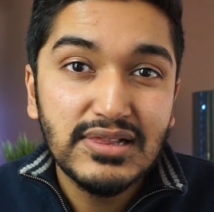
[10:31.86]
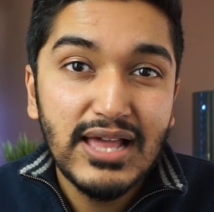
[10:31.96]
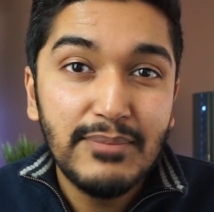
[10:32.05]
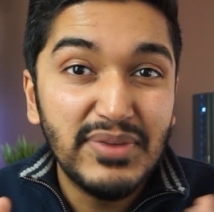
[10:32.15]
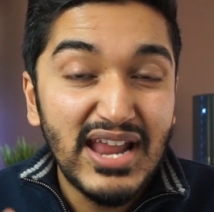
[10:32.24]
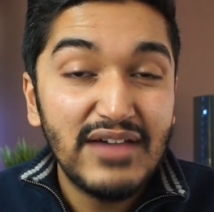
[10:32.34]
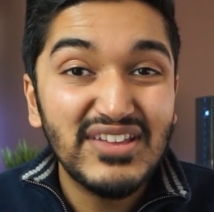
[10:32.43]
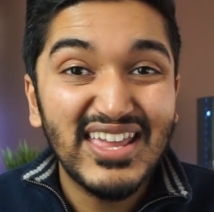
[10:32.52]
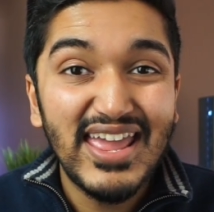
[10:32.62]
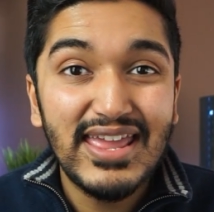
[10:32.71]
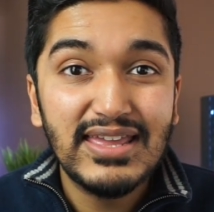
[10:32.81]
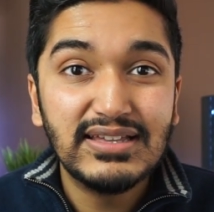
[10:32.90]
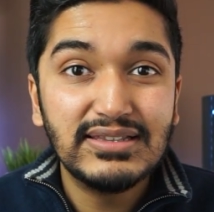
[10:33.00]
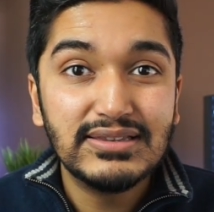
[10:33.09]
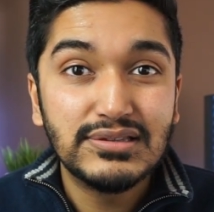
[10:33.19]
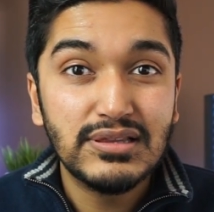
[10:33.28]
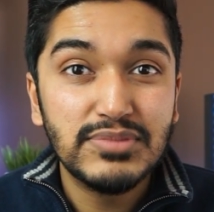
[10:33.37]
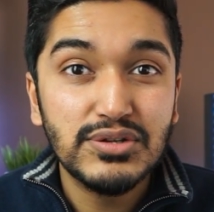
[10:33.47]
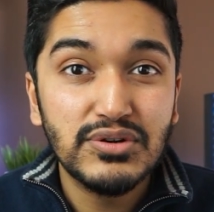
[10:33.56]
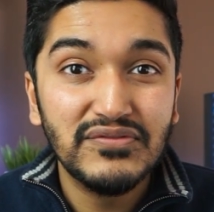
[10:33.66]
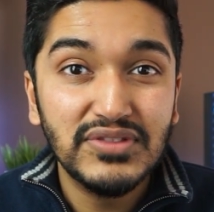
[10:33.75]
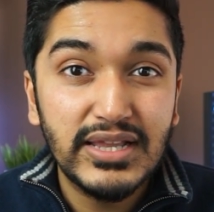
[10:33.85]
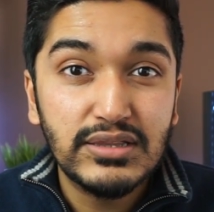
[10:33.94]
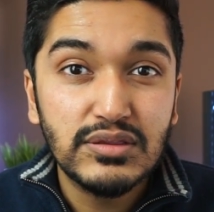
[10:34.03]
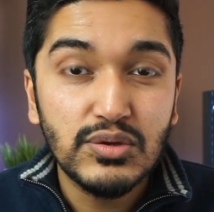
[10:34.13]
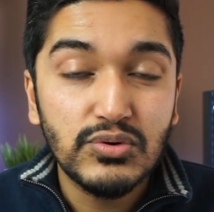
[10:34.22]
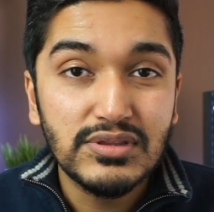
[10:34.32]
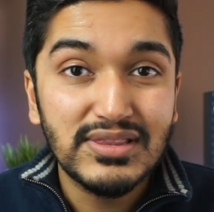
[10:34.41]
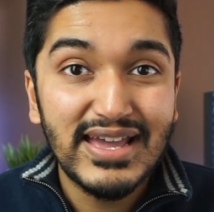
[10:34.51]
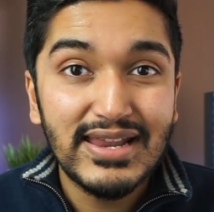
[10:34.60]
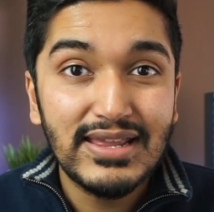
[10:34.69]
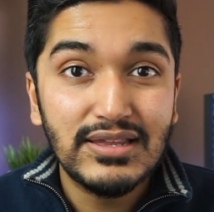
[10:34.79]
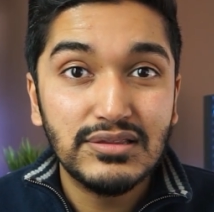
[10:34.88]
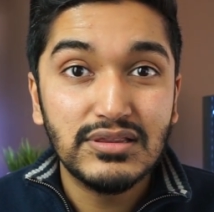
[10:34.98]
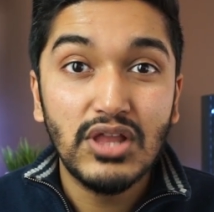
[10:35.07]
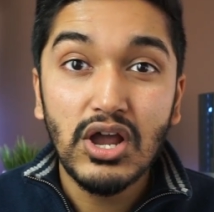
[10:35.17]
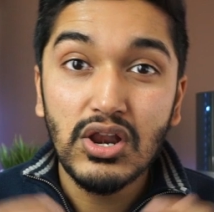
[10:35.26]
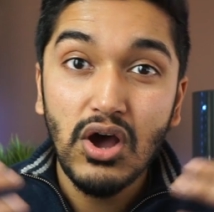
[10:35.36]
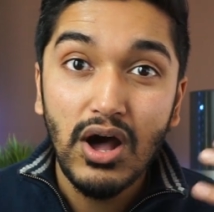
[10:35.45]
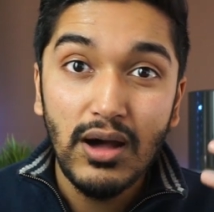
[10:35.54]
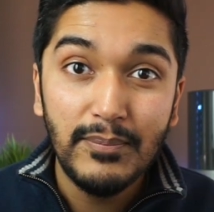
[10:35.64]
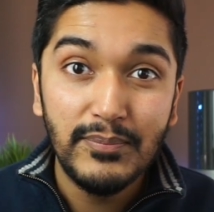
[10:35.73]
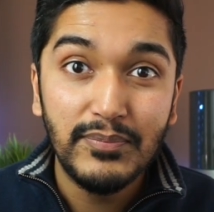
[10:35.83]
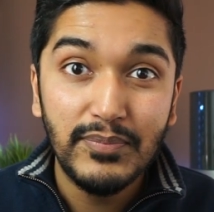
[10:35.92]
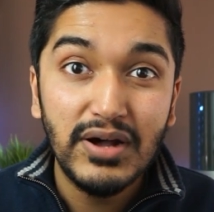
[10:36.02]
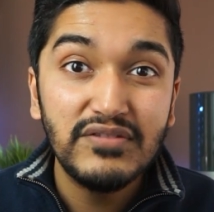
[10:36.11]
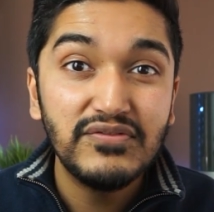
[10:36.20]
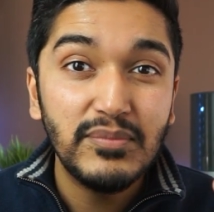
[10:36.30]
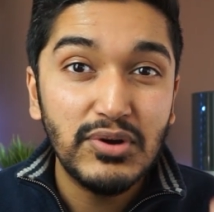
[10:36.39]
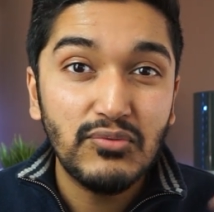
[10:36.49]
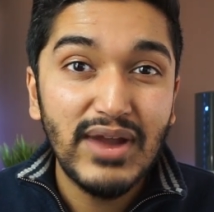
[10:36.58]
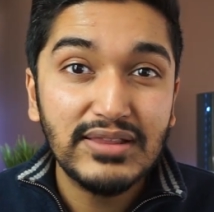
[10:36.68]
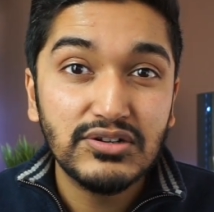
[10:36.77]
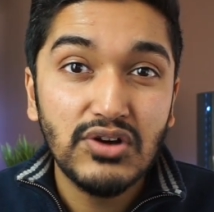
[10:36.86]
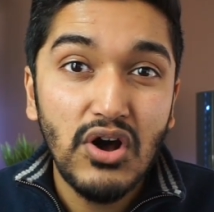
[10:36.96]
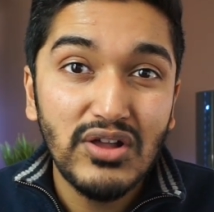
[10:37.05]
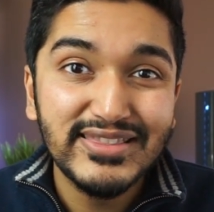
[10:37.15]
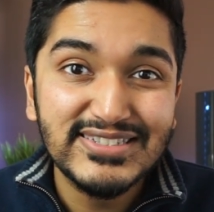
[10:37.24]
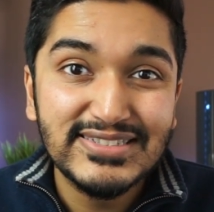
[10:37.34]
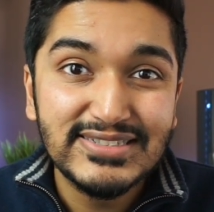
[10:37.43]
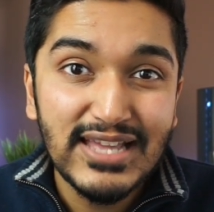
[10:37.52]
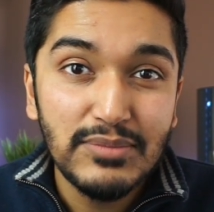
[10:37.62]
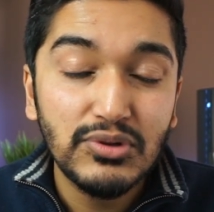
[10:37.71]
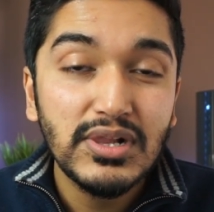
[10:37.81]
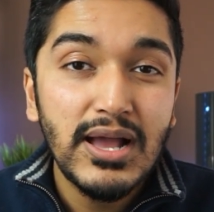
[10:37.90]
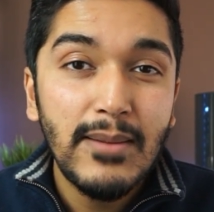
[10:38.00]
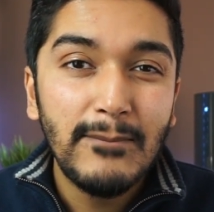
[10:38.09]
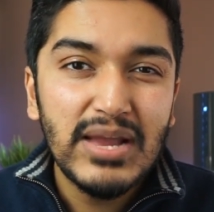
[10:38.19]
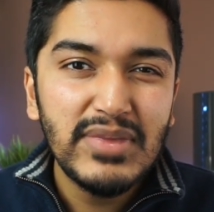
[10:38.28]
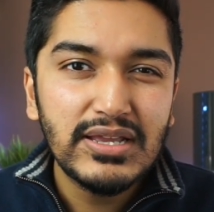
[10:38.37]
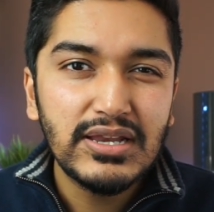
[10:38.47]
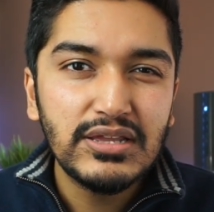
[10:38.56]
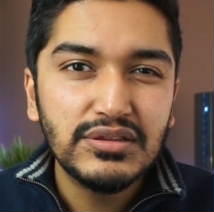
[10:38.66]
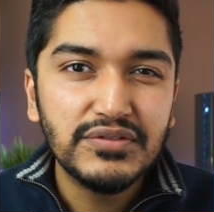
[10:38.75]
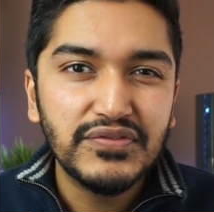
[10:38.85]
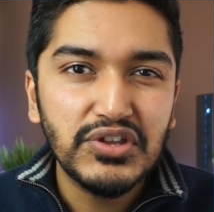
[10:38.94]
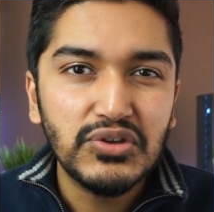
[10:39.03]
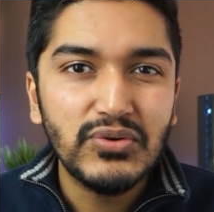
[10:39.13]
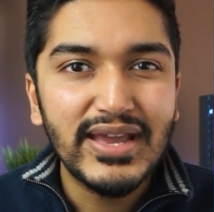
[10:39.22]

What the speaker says: lamp, but having some sort of light source that is not above but rather on the table might make it easier for you.